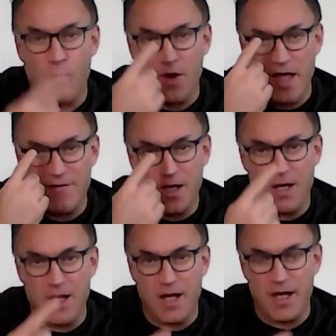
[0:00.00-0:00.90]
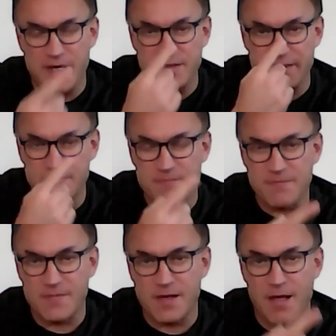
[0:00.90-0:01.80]
whatever our eyes
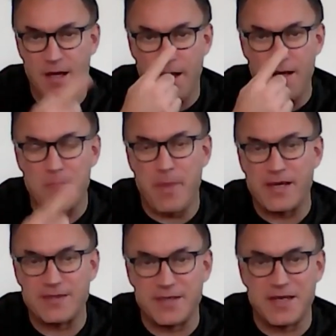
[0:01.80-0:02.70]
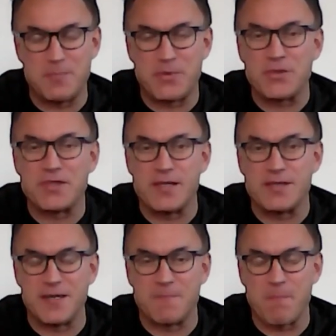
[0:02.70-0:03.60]
are basically
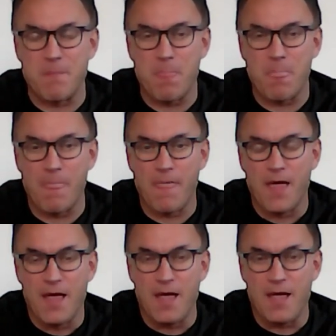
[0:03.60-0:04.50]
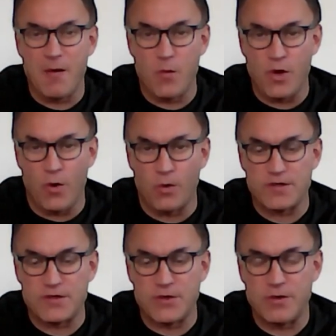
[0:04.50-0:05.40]
processing. We
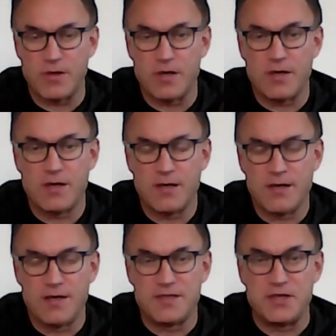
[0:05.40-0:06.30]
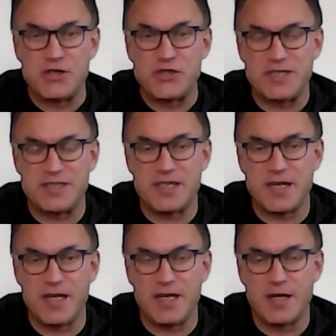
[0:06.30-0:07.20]
also
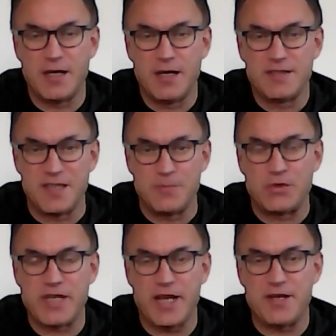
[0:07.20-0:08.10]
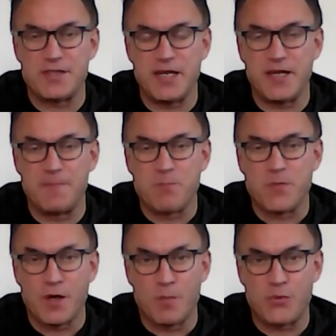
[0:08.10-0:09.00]
synergistically, simultaneously
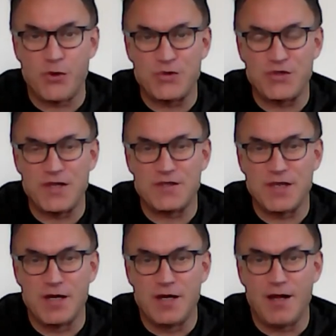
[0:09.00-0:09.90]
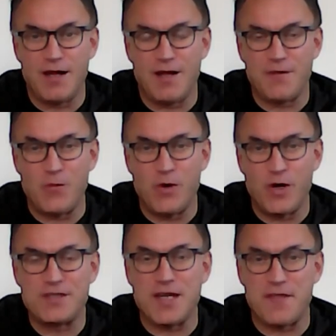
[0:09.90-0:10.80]
process the
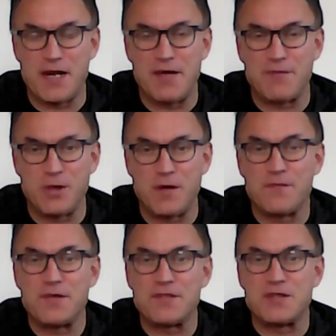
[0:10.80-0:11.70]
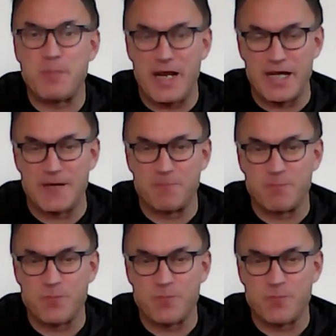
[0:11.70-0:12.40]
words at the level of spelling.